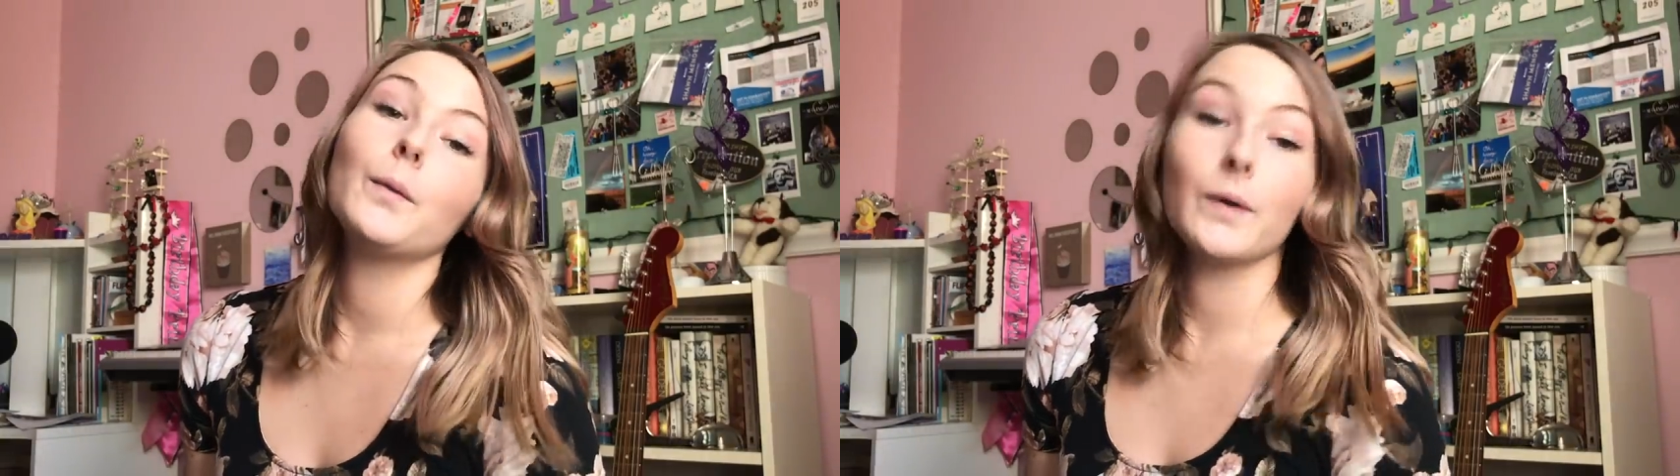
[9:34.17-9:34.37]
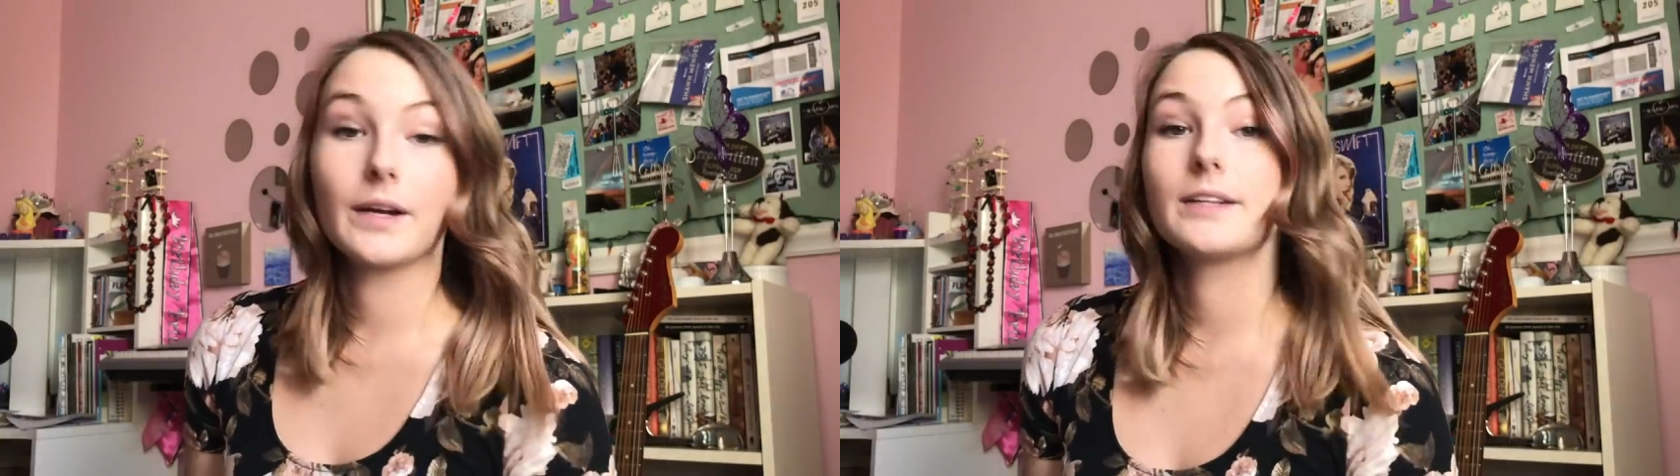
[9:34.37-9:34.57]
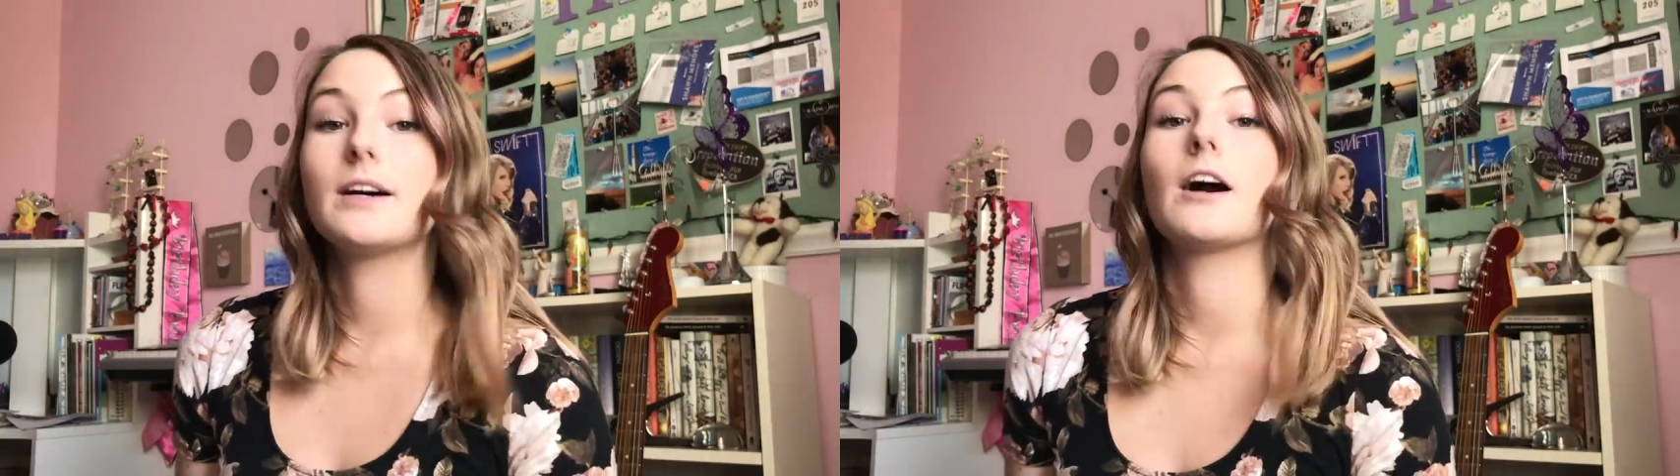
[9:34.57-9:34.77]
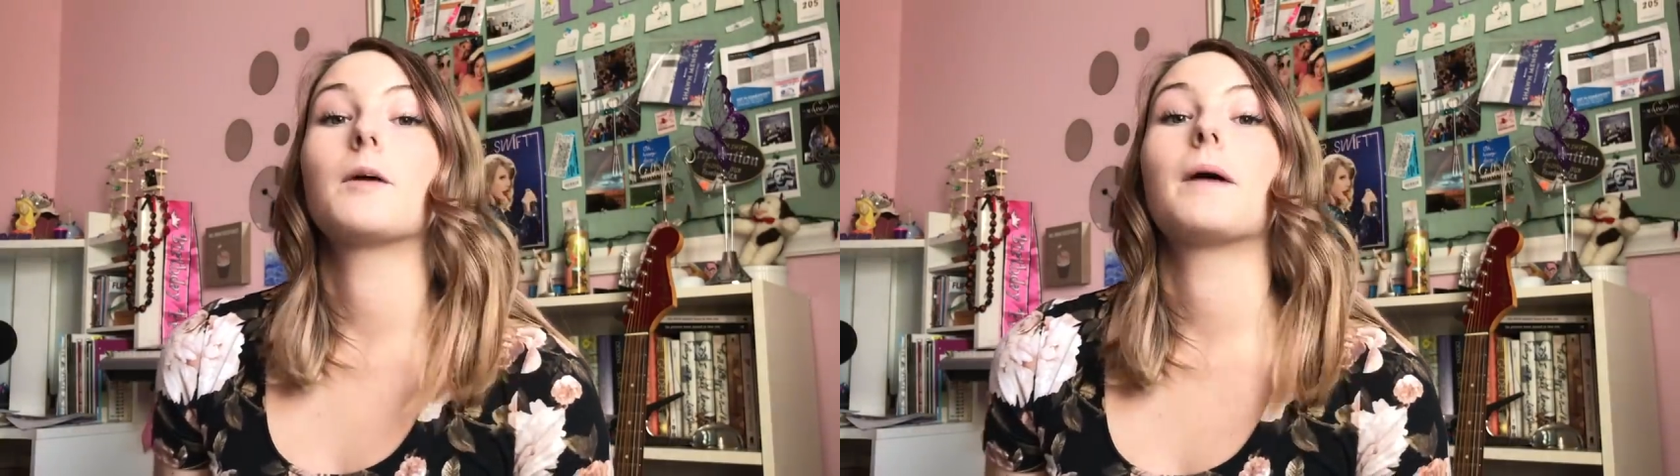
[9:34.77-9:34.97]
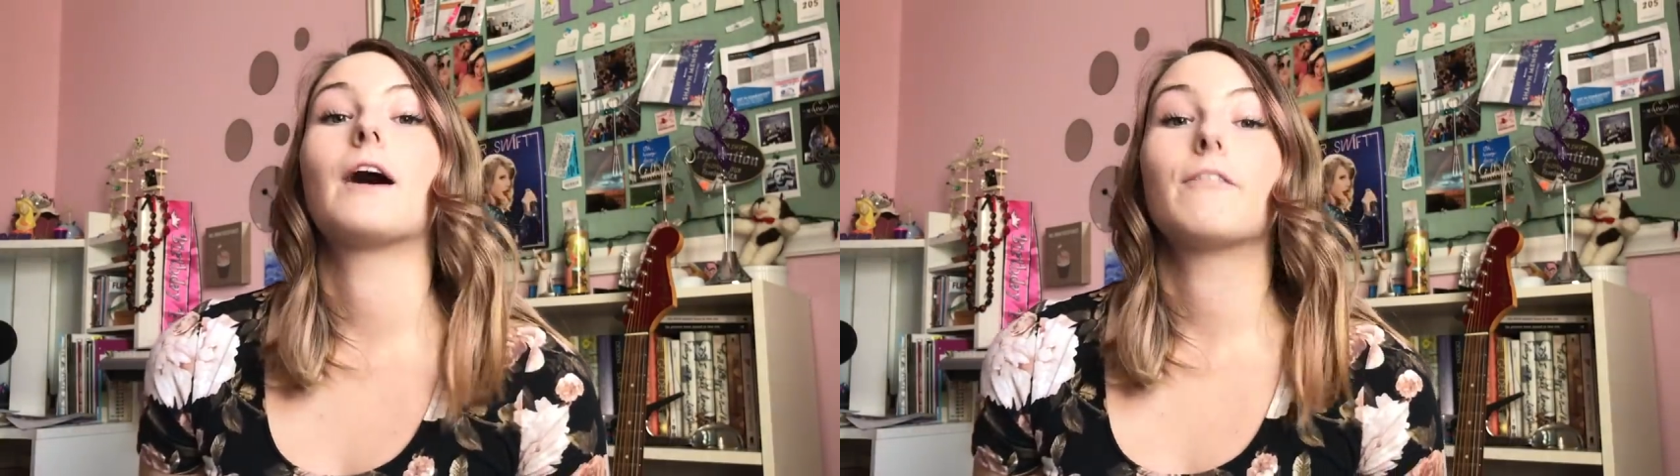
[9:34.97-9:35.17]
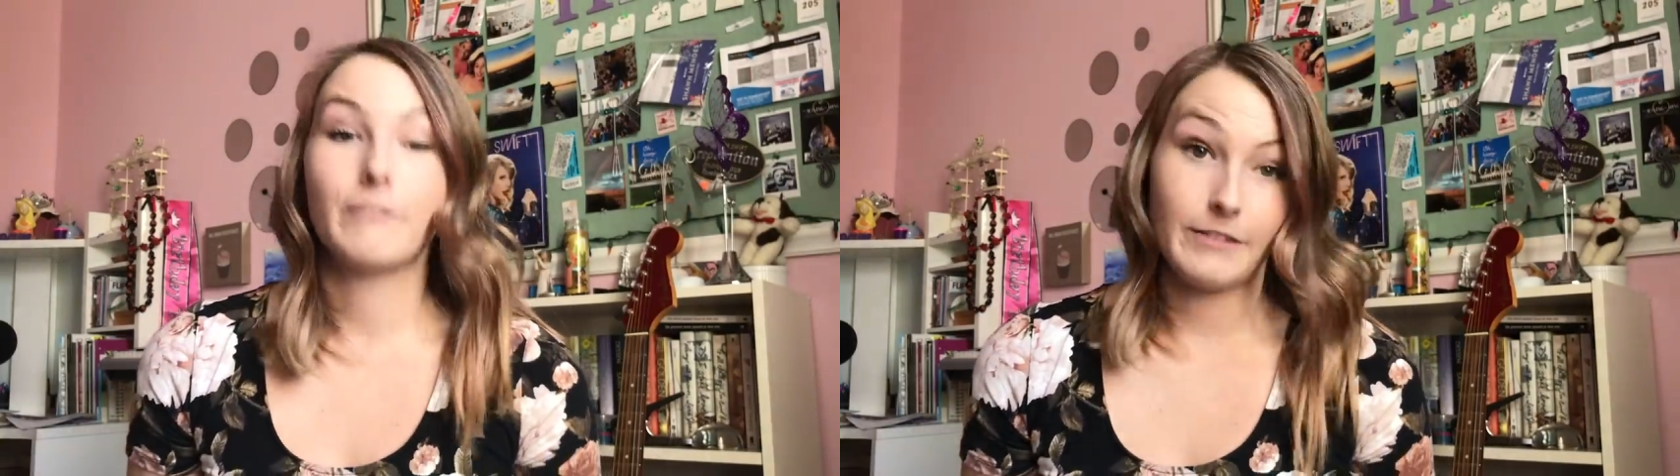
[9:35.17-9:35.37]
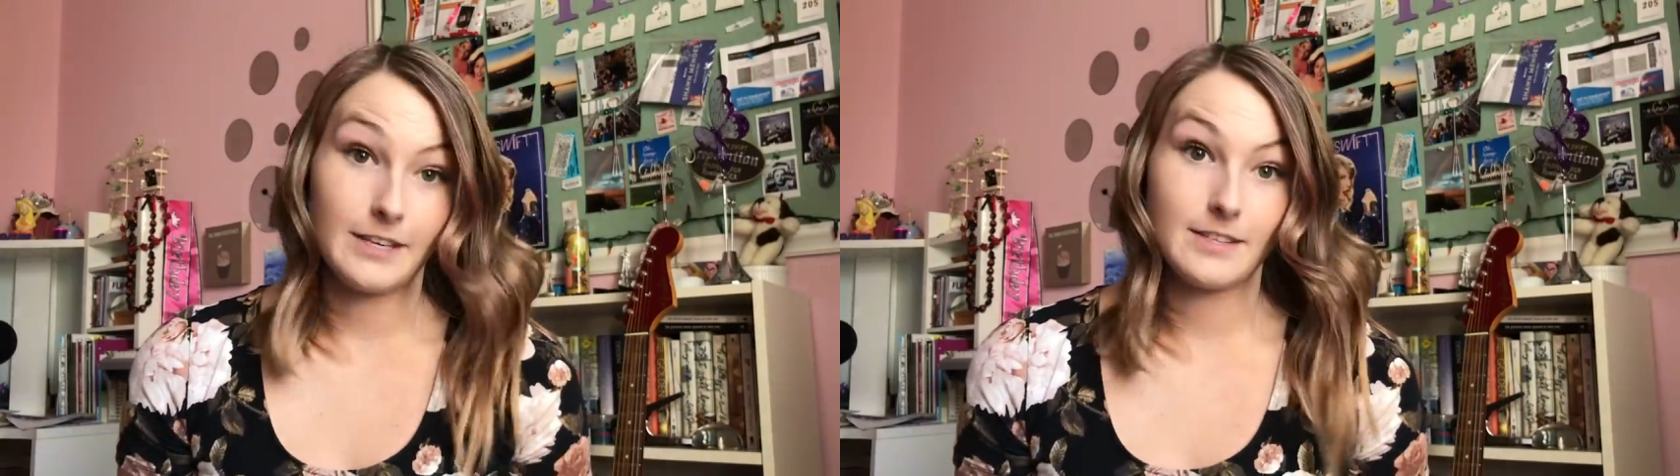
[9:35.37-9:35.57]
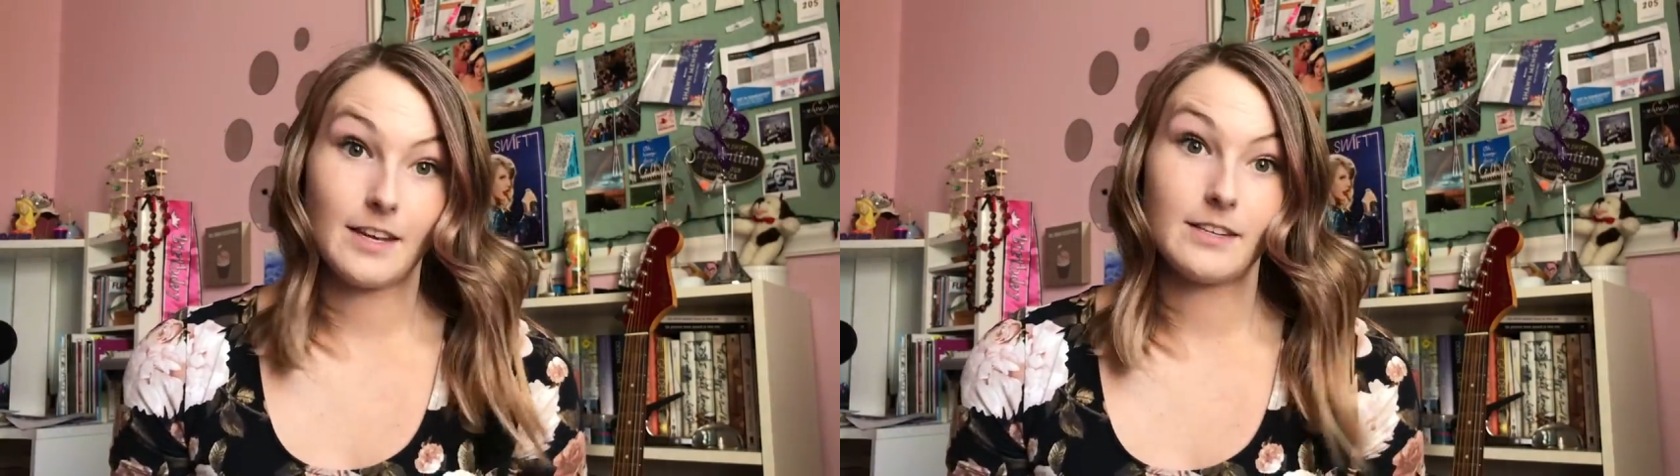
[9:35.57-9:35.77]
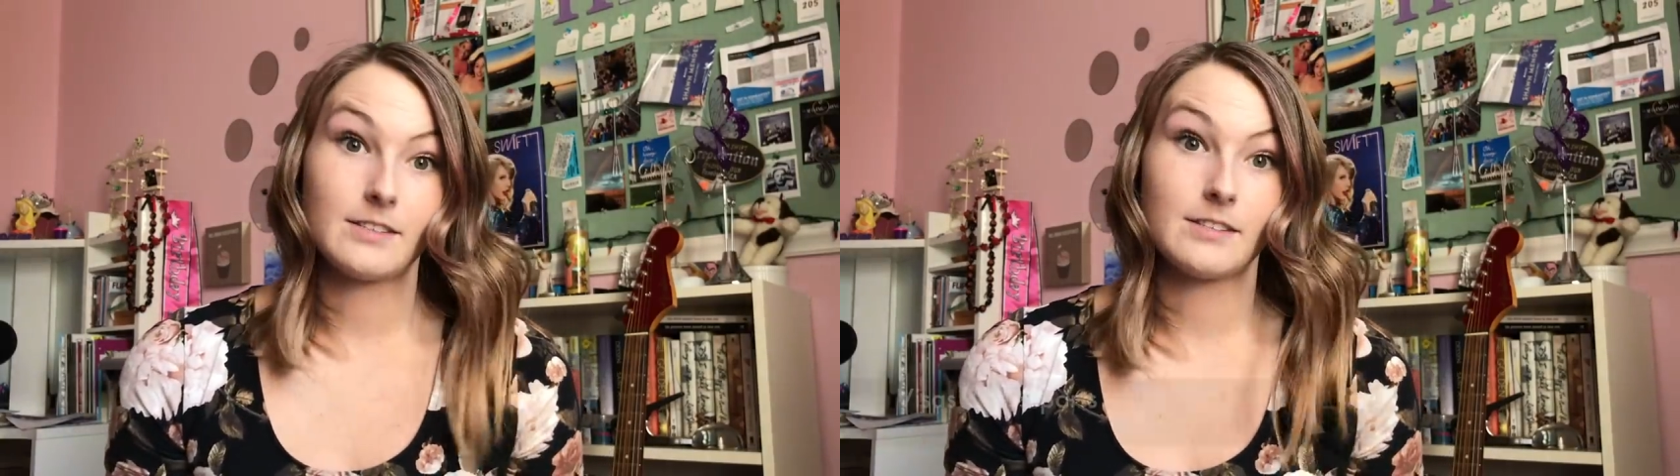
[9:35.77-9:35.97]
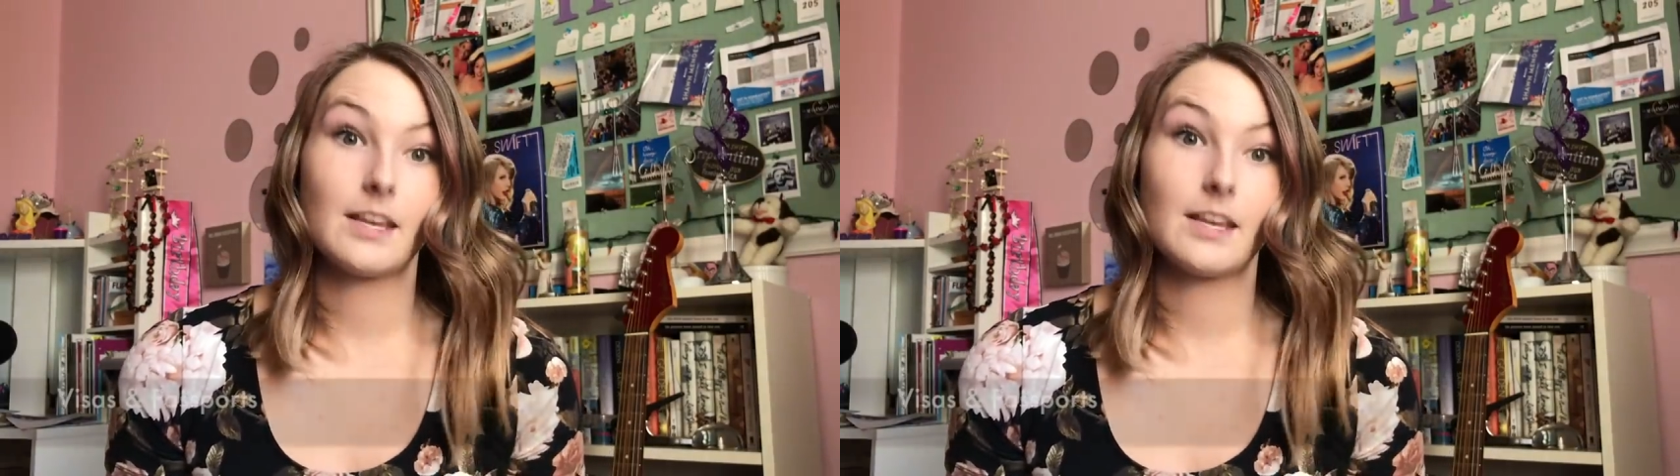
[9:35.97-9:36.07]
we're gonna talk about visas